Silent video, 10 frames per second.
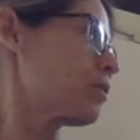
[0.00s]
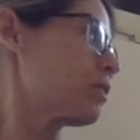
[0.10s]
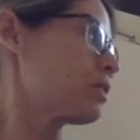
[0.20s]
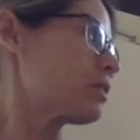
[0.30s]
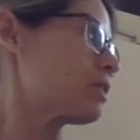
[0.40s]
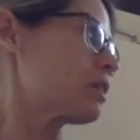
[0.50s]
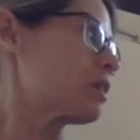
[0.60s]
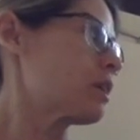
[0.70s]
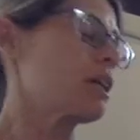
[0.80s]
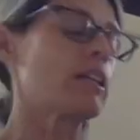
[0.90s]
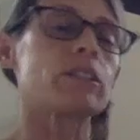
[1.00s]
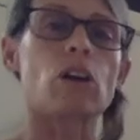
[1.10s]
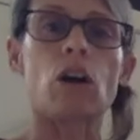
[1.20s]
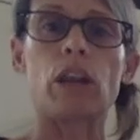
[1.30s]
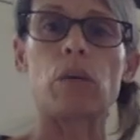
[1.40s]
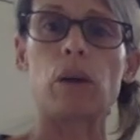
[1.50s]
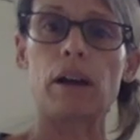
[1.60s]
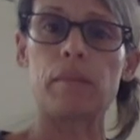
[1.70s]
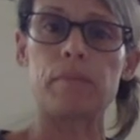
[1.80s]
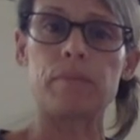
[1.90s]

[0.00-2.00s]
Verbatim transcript: This is called a what?